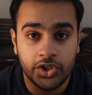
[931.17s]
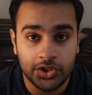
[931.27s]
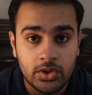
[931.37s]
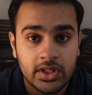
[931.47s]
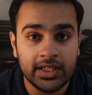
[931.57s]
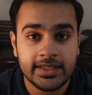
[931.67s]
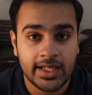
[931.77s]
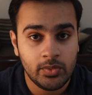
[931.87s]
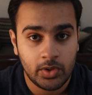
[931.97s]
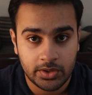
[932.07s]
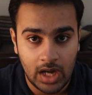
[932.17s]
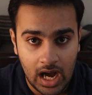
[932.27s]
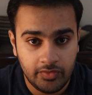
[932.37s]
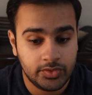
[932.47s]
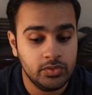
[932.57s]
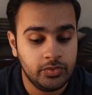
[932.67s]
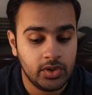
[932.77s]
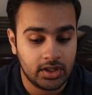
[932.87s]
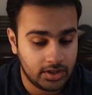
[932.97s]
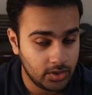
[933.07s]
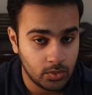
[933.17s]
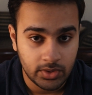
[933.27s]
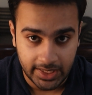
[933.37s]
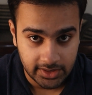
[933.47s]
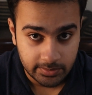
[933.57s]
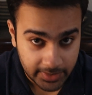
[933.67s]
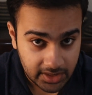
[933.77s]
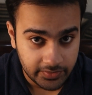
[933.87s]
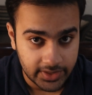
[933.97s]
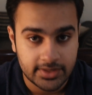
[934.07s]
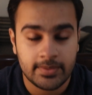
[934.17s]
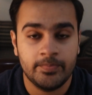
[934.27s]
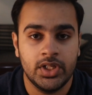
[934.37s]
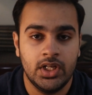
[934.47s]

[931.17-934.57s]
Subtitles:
You're gonna tell what you have to for her own health benefits.